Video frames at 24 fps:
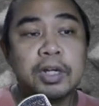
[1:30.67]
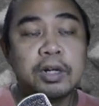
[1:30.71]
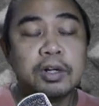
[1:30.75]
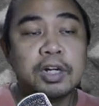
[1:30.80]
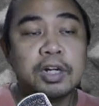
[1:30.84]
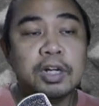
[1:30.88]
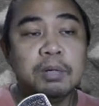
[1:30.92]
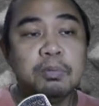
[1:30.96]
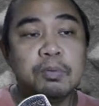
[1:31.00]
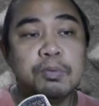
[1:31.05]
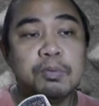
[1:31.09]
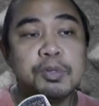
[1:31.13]

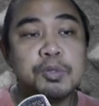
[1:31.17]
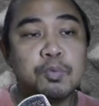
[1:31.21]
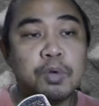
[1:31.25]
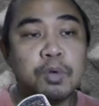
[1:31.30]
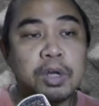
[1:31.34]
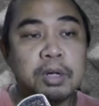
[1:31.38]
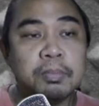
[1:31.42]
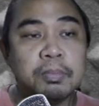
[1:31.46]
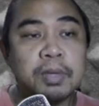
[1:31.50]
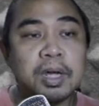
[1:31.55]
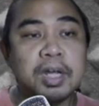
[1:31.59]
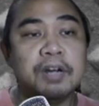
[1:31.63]
Removes 1
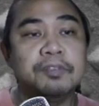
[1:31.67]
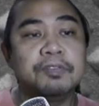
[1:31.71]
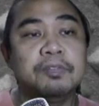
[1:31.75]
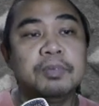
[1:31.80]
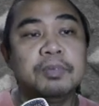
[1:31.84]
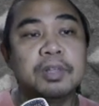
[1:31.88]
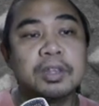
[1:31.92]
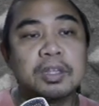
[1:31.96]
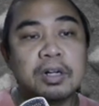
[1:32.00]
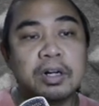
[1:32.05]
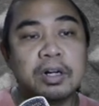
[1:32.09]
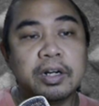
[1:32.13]
mana from the
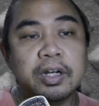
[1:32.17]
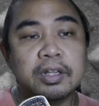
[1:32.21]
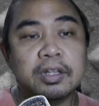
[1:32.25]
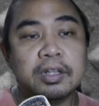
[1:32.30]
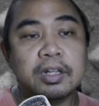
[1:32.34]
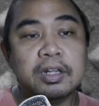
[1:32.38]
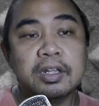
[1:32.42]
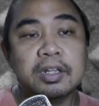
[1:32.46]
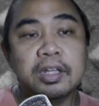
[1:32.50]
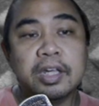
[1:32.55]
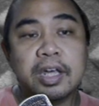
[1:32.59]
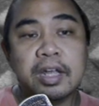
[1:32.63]
target
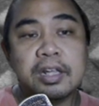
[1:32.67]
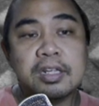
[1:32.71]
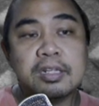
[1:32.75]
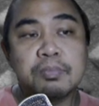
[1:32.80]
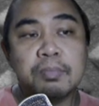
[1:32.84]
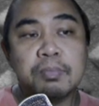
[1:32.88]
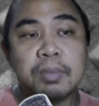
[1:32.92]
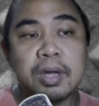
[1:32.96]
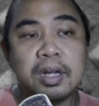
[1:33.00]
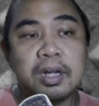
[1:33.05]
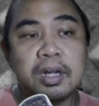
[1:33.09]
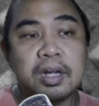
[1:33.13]
and gains
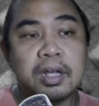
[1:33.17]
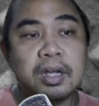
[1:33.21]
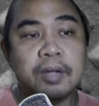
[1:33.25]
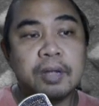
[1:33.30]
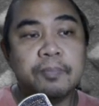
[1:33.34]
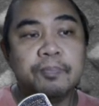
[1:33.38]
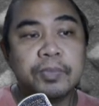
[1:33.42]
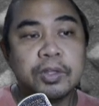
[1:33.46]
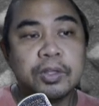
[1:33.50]
mana